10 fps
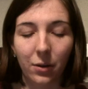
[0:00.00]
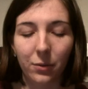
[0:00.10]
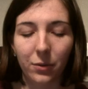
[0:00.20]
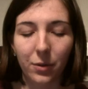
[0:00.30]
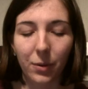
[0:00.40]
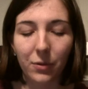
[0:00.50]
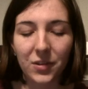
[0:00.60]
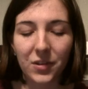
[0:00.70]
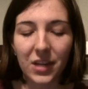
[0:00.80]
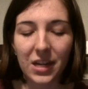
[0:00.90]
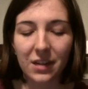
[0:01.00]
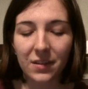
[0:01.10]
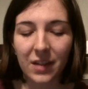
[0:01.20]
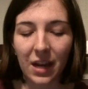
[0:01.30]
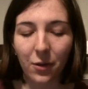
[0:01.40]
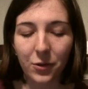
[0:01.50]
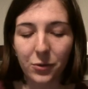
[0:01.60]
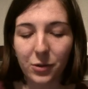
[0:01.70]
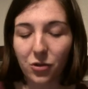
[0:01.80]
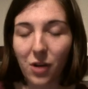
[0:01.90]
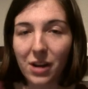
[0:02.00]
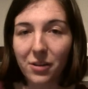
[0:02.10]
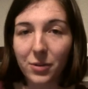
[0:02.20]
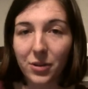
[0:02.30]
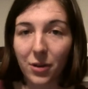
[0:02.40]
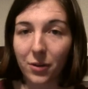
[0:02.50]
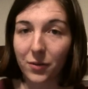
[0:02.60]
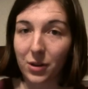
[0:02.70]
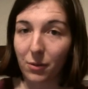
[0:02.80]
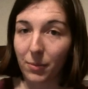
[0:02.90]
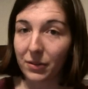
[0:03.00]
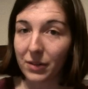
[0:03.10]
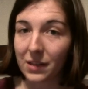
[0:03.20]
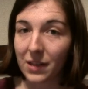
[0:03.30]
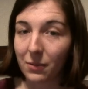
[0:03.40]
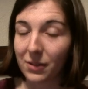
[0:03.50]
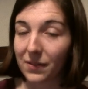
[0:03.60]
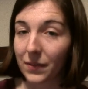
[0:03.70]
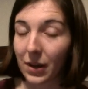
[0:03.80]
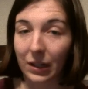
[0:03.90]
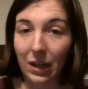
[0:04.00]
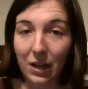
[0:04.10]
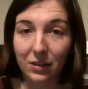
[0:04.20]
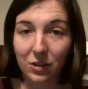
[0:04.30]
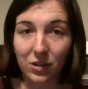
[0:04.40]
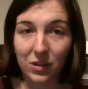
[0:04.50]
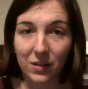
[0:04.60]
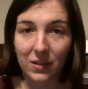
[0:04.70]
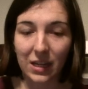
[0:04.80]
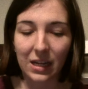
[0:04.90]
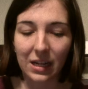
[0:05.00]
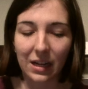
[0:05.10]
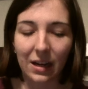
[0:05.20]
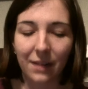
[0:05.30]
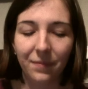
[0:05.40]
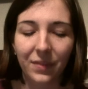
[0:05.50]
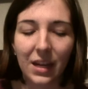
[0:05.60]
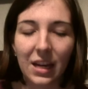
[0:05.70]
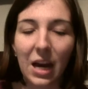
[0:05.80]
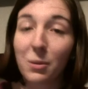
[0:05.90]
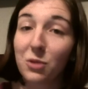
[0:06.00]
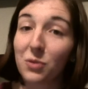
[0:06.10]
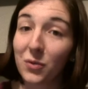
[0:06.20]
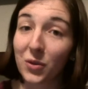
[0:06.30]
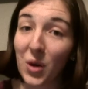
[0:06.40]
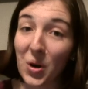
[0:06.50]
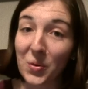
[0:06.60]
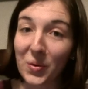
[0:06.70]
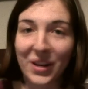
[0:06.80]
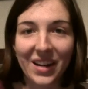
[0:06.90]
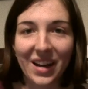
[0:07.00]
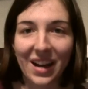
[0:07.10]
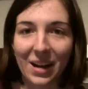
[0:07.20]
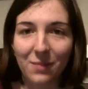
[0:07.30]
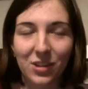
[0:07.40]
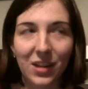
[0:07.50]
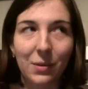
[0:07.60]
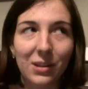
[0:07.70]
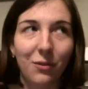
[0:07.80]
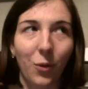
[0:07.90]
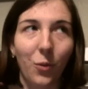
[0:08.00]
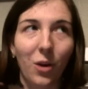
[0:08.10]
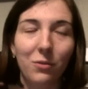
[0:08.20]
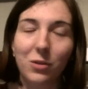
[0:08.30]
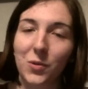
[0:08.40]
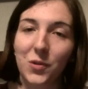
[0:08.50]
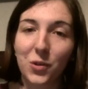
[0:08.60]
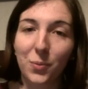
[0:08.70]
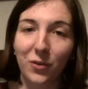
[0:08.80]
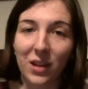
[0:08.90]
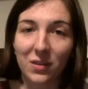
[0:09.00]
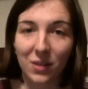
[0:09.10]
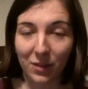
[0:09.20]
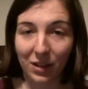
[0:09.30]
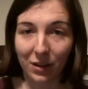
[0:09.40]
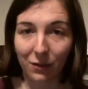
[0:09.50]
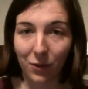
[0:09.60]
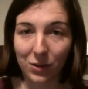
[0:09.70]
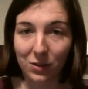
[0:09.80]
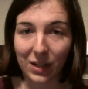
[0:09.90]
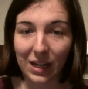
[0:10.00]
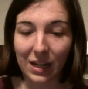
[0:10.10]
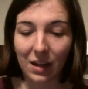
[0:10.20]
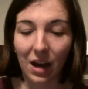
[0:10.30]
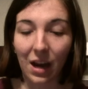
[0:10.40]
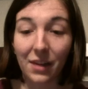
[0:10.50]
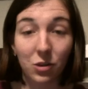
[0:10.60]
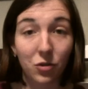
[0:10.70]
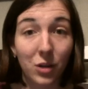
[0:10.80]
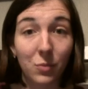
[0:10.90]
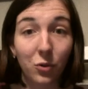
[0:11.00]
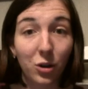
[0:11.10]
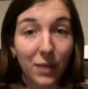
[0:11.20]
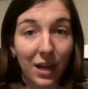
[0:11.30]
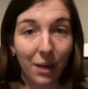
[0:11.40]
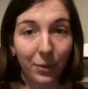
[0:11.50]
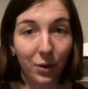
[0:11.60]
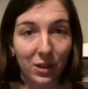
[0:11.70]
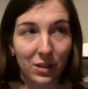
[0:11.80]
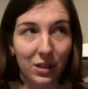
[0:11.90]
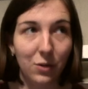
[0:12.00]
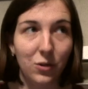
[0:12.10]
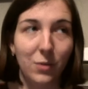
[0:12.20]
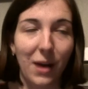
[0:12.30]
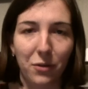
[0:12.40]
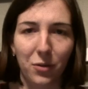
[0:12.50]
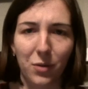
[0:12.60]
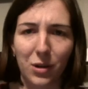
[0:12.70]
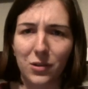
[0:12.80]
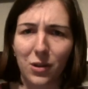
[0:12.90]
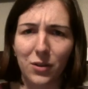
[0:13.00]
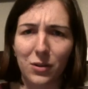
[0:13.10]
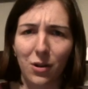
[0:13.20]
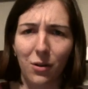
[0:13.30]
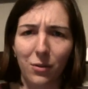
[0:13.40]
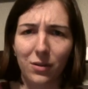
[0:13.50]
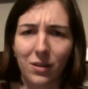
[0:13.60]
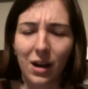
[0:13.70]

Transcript: know, the bonus scenes and also a trial with all of the new abilities that we've unlocked, just to see how much we've grown, just like we did for 1, which was super fun, so I'm really looking forward to doing it. That stream will be uploaded to YouTube afterwards, so if you don't